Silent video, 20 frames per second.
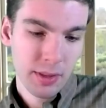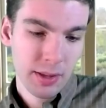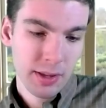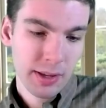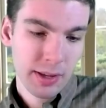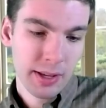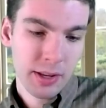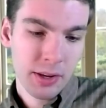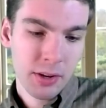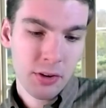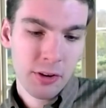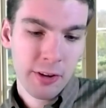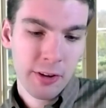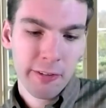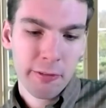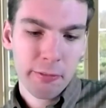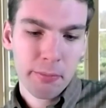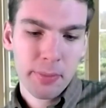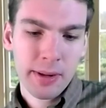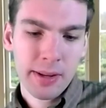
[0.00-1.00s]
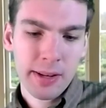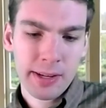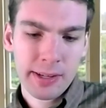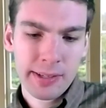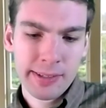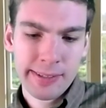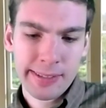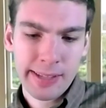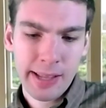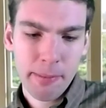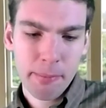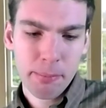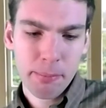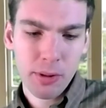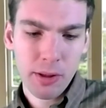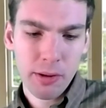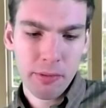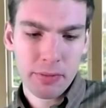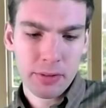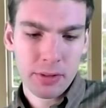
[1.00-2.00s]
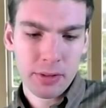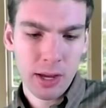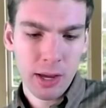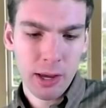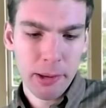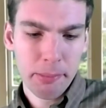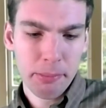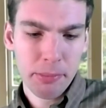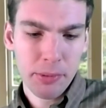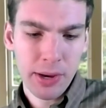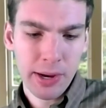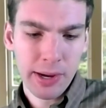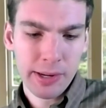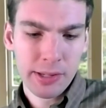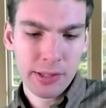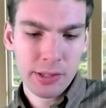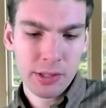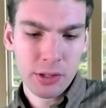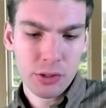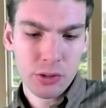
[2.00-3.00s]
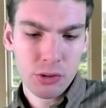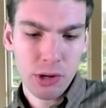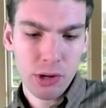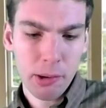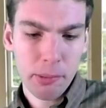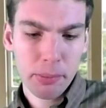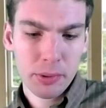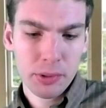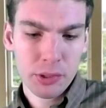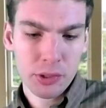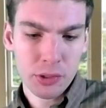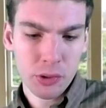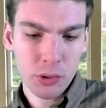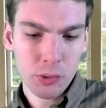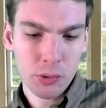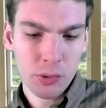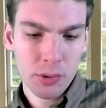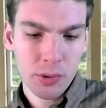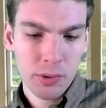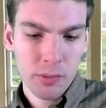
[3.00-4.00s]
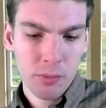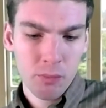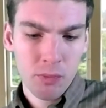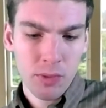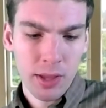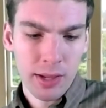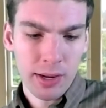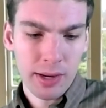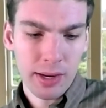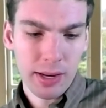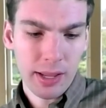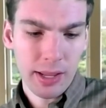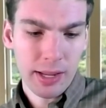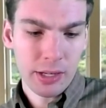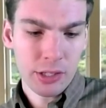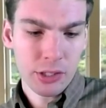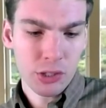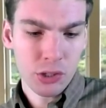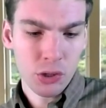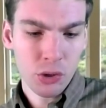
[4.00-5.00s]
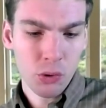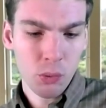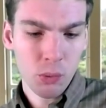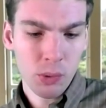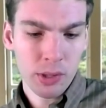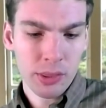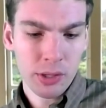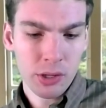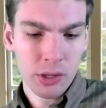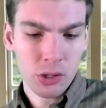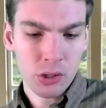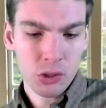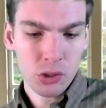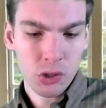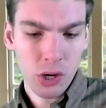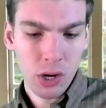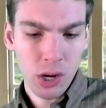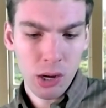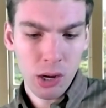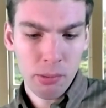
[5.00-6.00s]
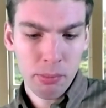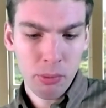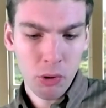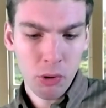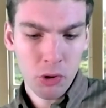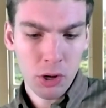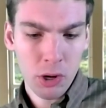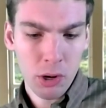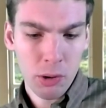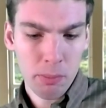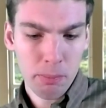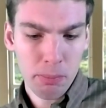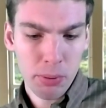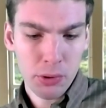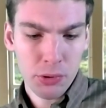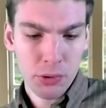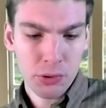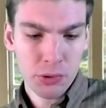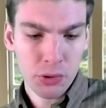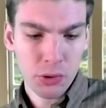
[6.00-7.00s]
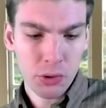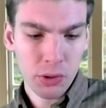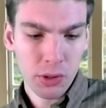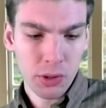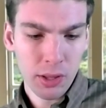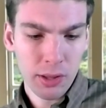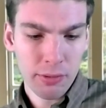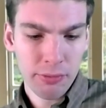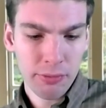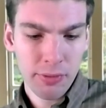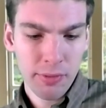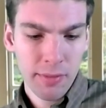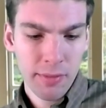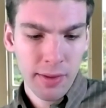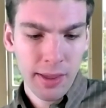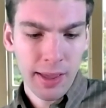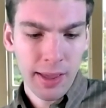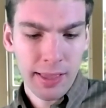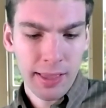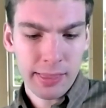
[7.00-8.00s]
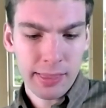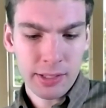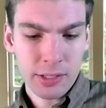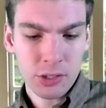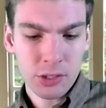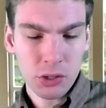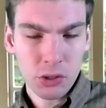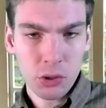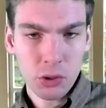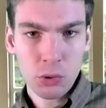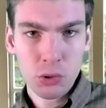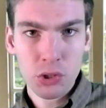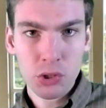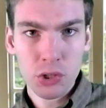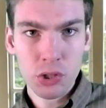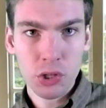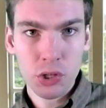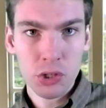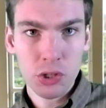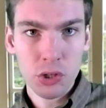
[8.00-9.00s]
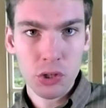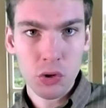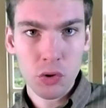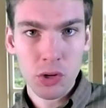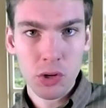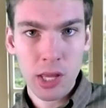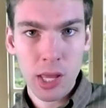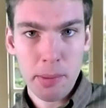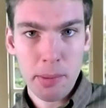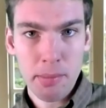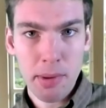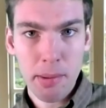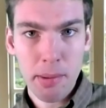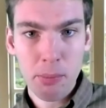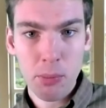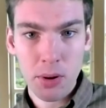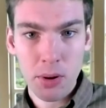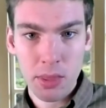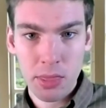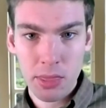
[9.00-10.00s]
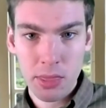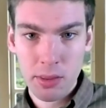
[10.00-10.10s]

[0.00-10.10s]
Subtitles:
Can you give me an example of a time you had to troubleshoot an issue with your job or your personal life and the solution you came up with?